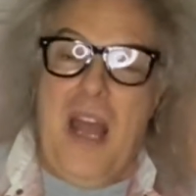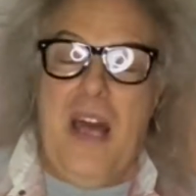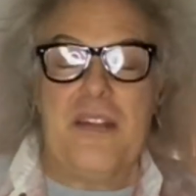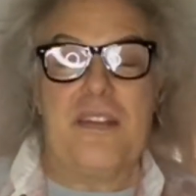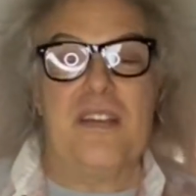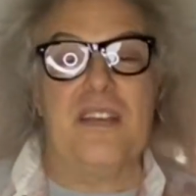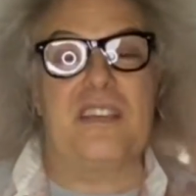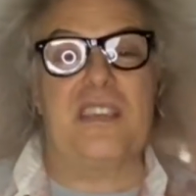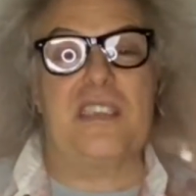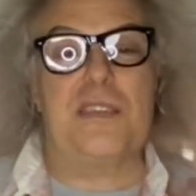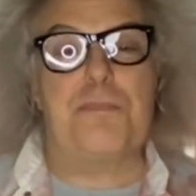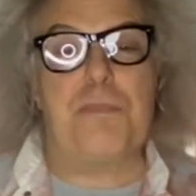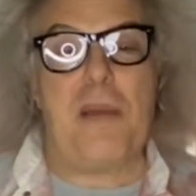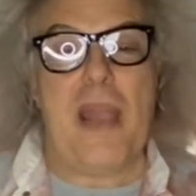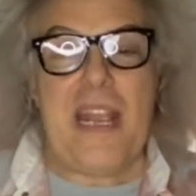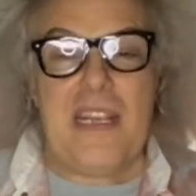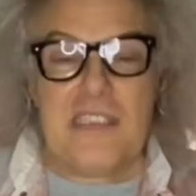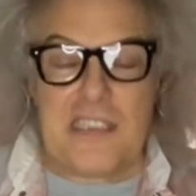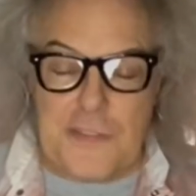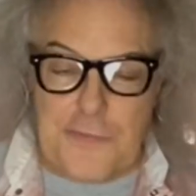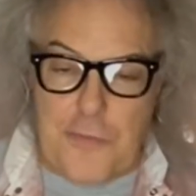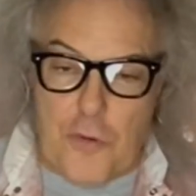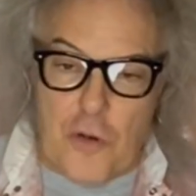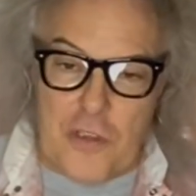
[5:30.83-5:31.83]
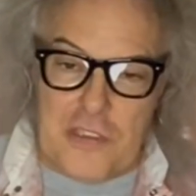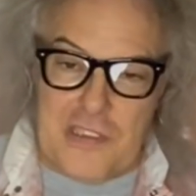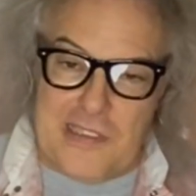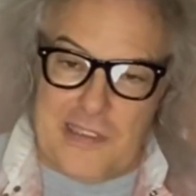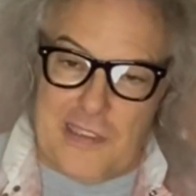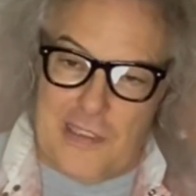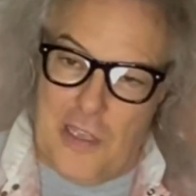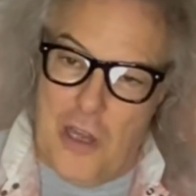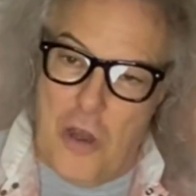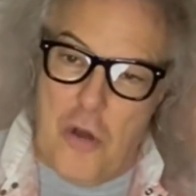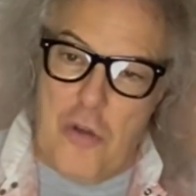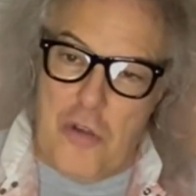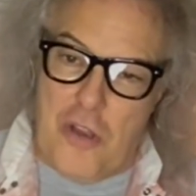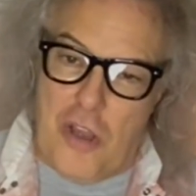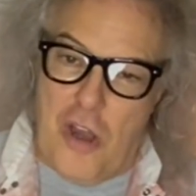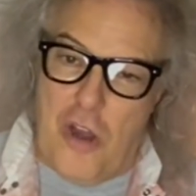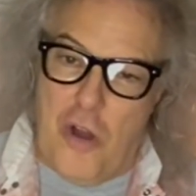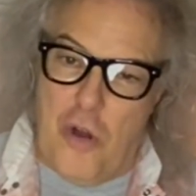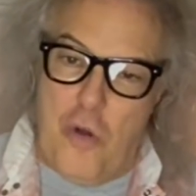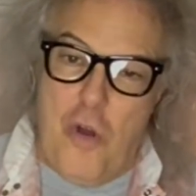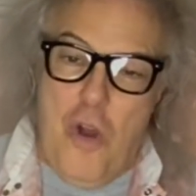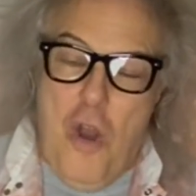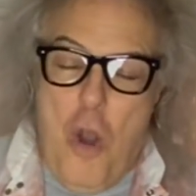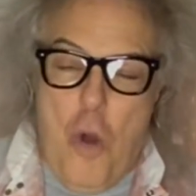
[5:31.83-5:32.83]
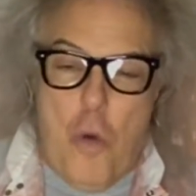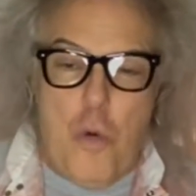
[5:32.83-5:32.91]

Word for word: the Space Force logo,